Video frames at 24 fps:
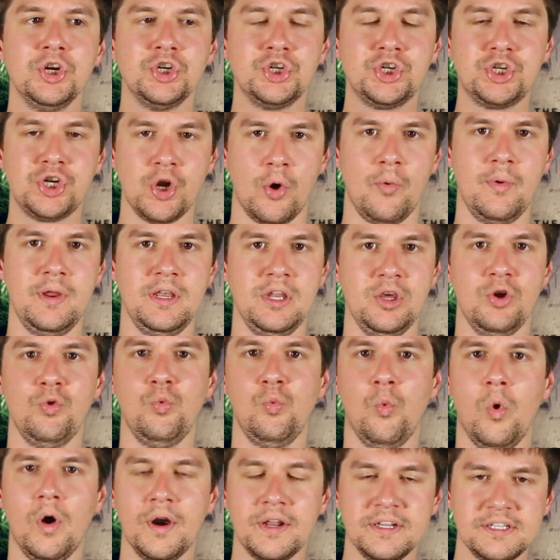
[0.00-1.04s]
showing you
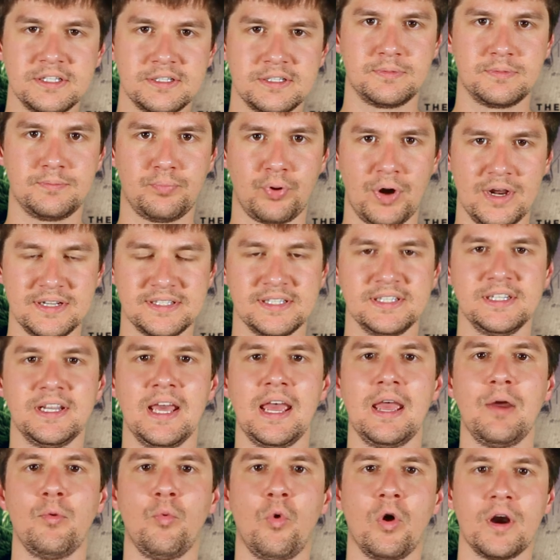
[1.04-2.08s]
what present
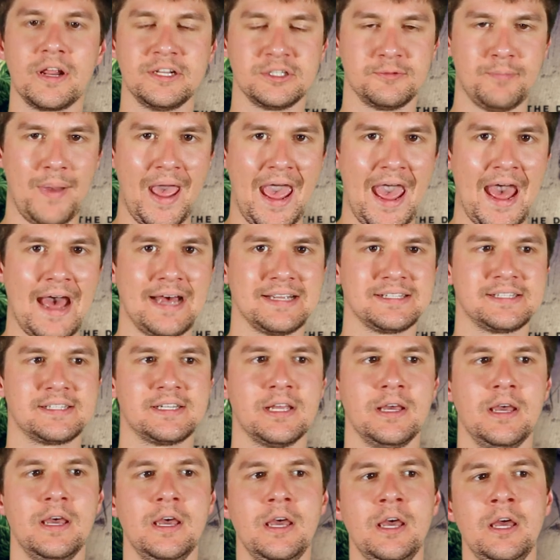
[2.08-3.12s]
day, what is past.